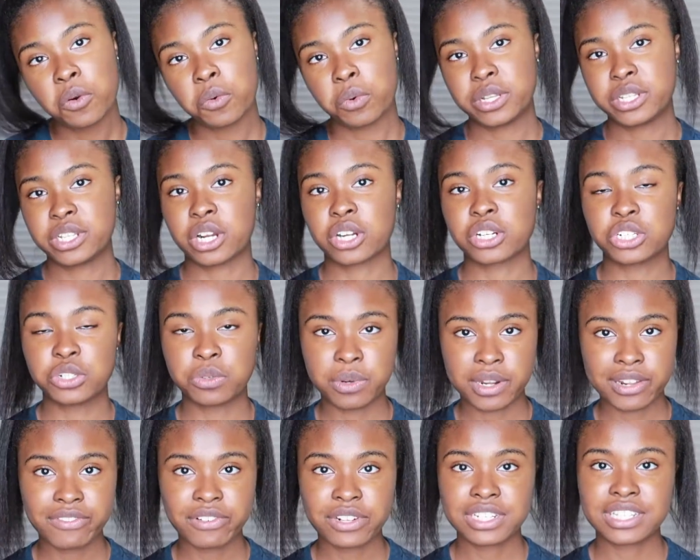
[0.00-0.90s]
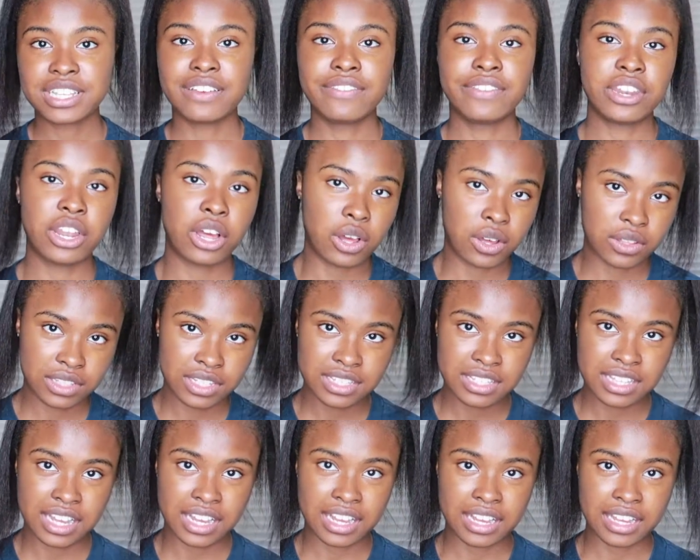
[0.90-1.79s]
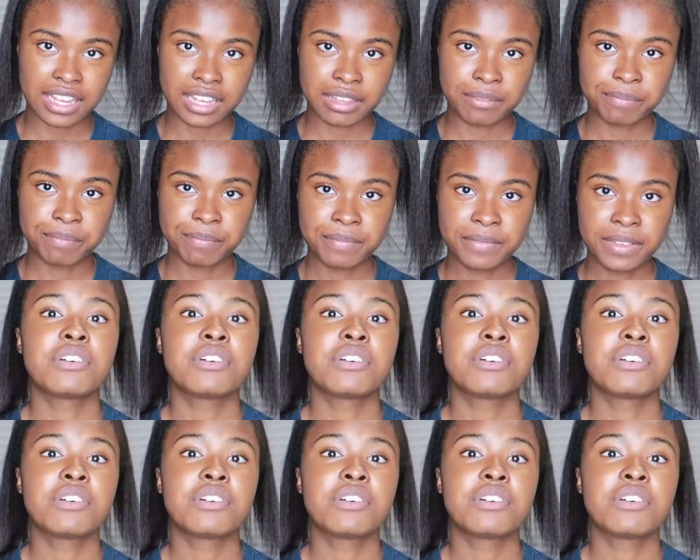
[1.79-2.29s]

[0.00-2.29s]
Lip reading: We talked 24/7 all the time.